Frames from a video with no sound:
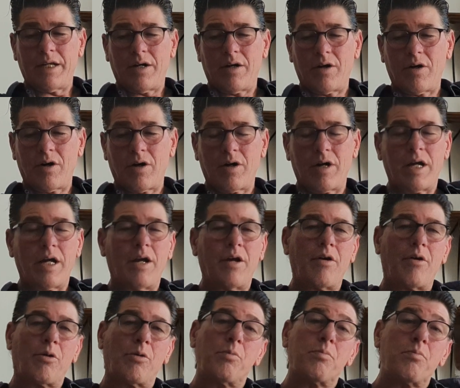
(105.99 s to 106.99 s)
are
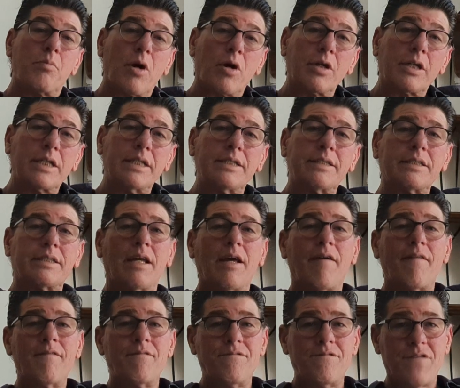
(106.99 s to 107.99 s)
our market's
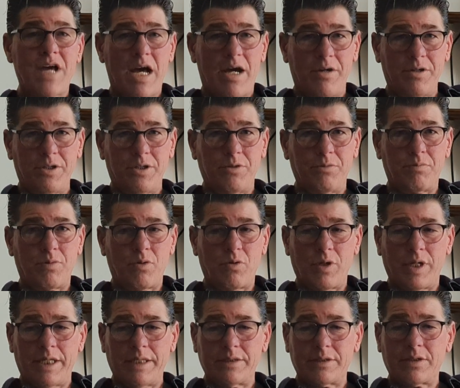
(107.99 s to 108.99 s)
value
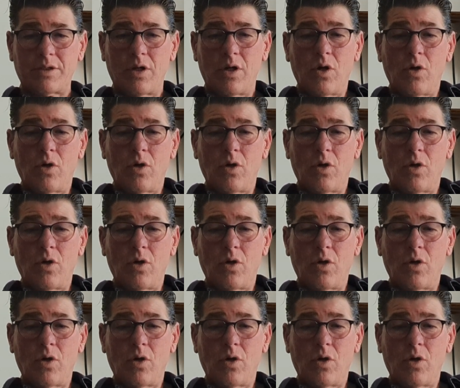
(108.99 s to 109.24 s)
points.